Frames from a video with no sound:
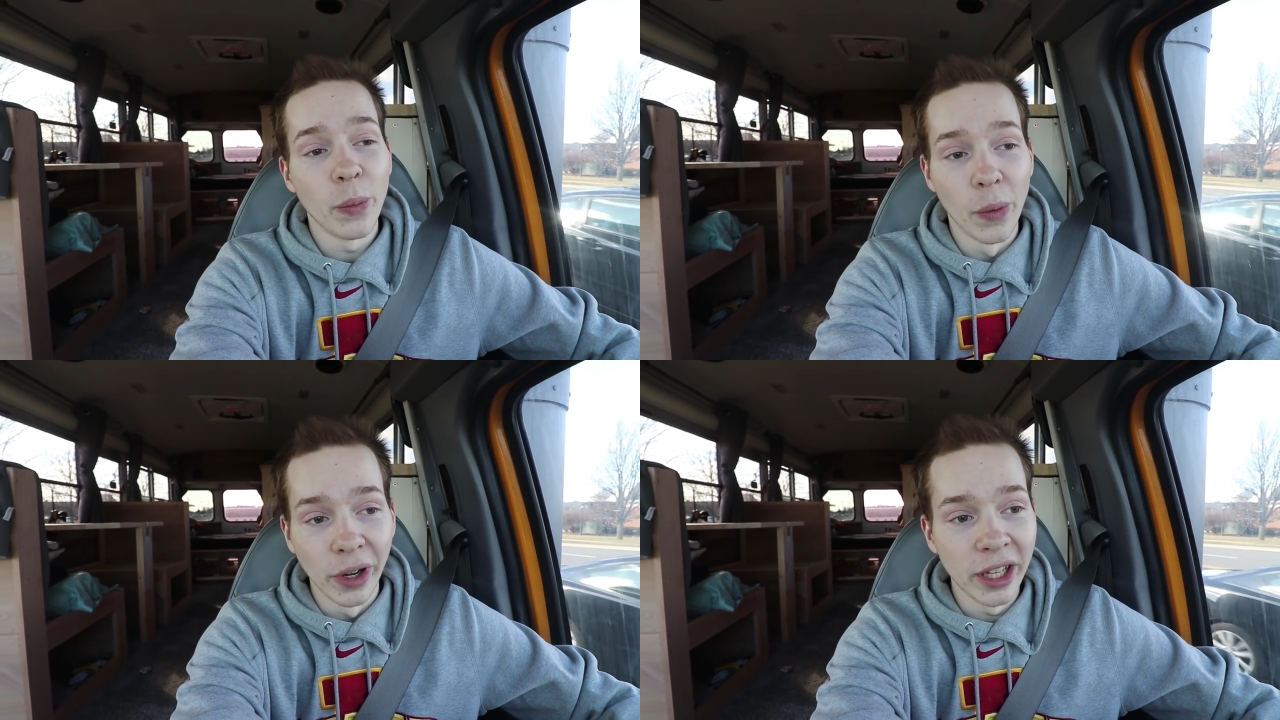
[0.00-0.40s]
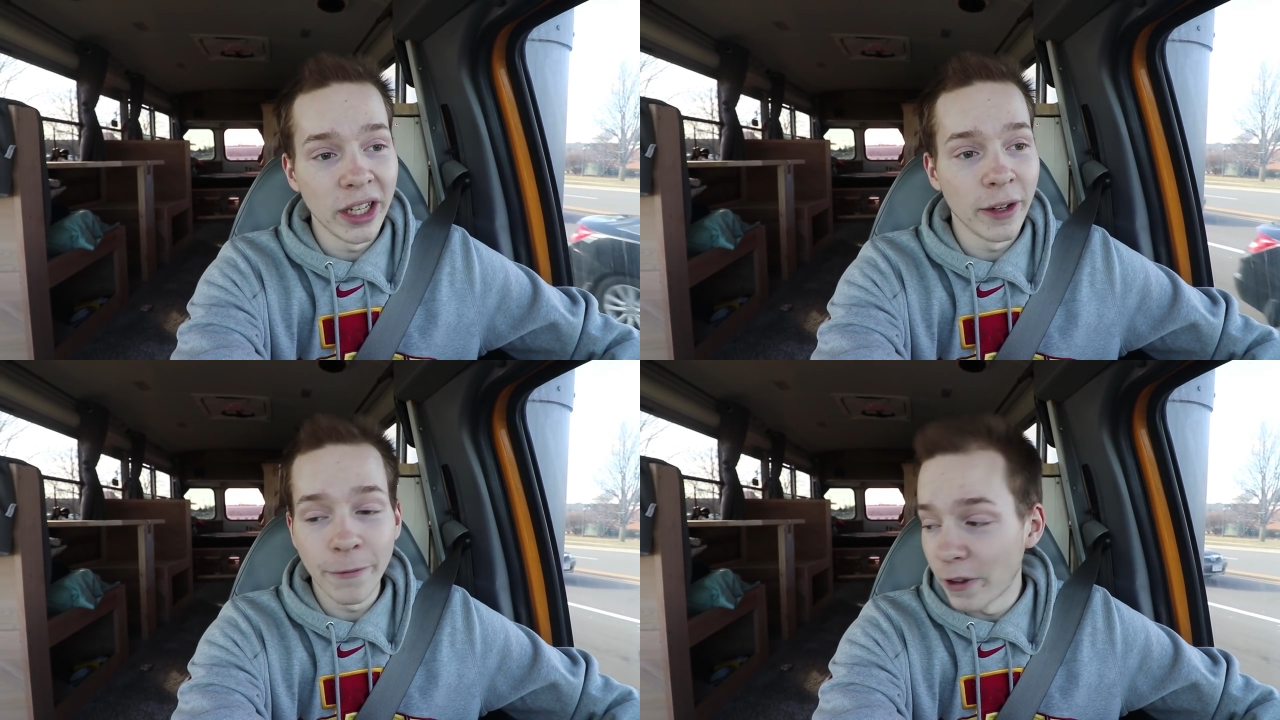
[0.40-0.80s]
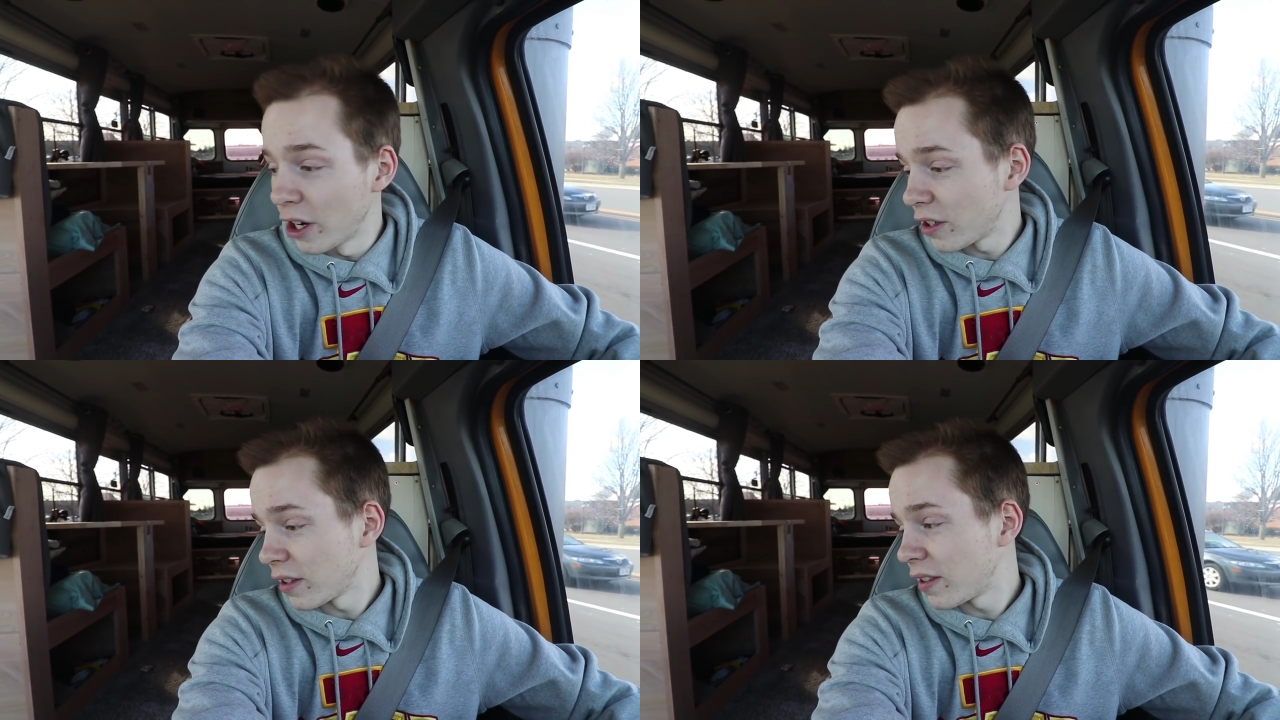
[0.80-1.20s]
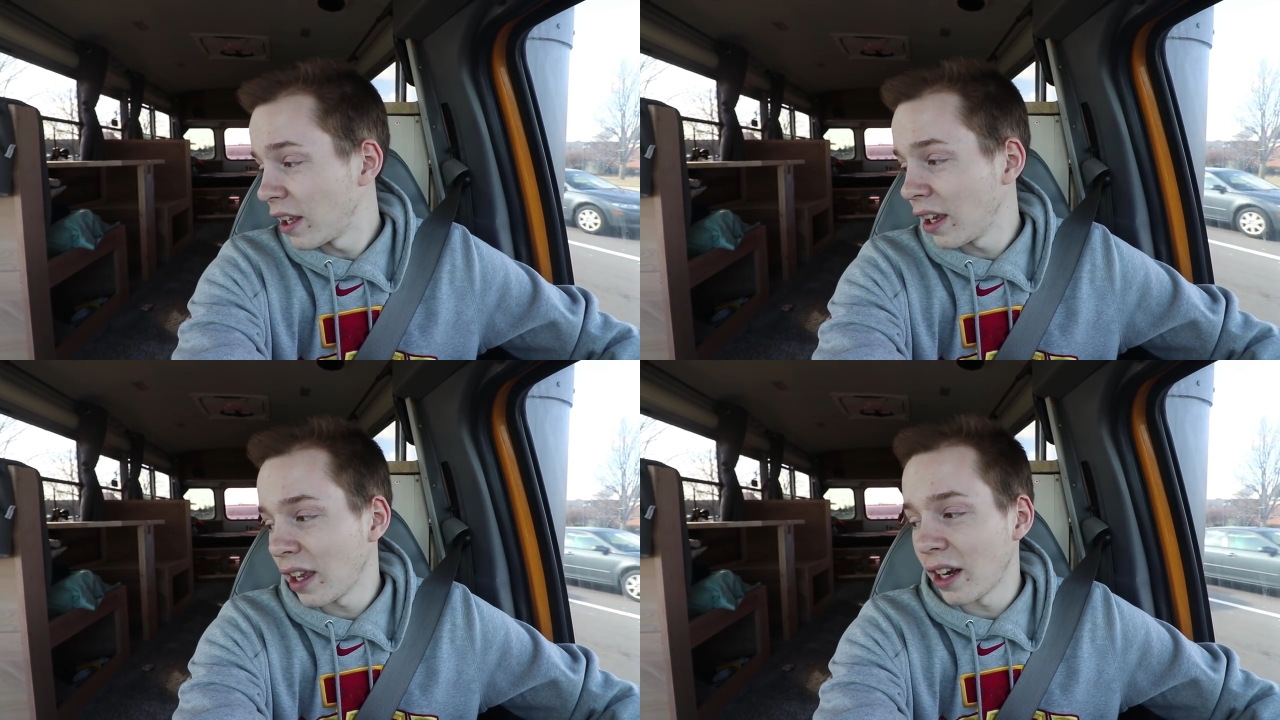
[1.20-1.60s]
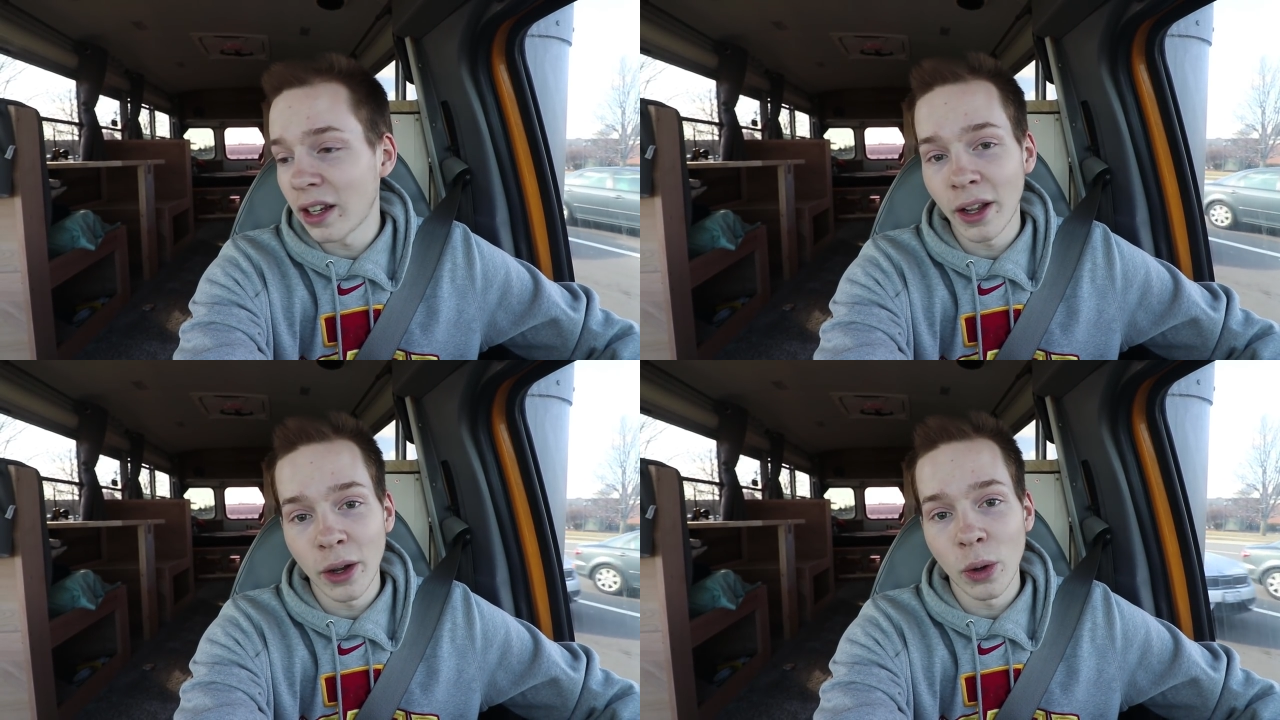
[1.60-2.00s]
We really need to finish this thing
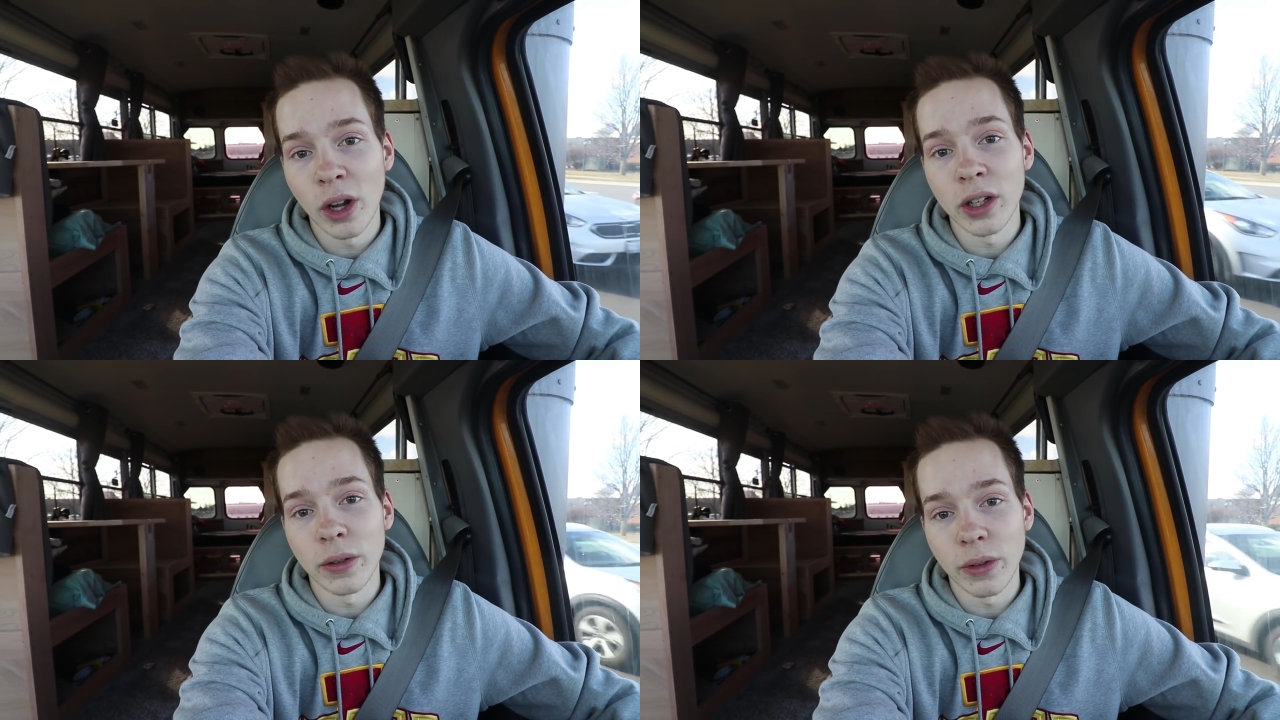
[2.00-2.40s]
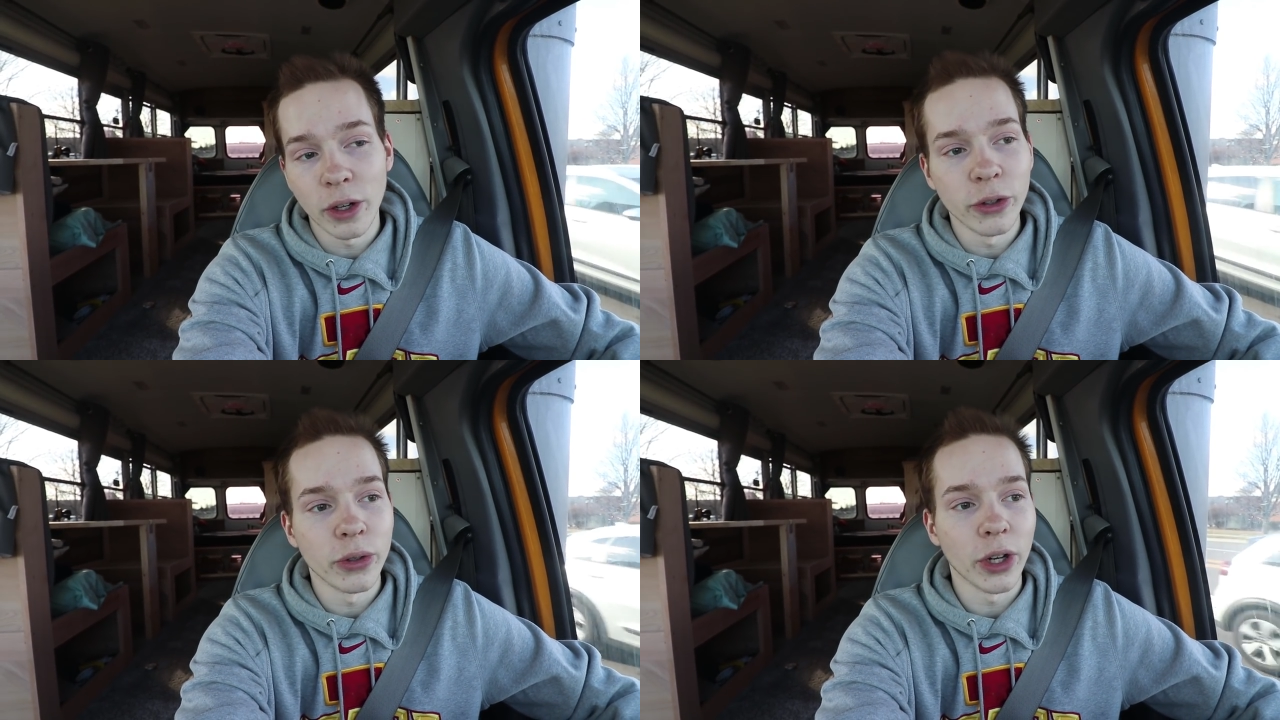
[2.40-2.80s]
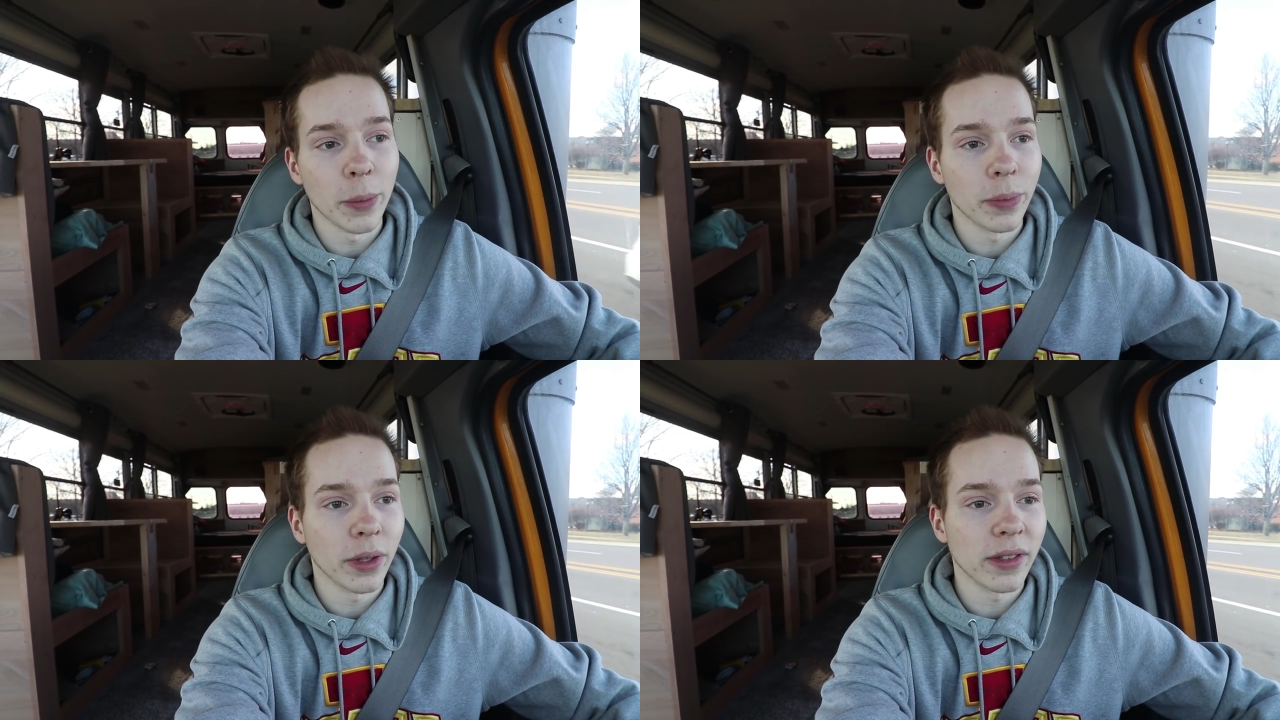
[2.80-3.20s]
and go on a road trip,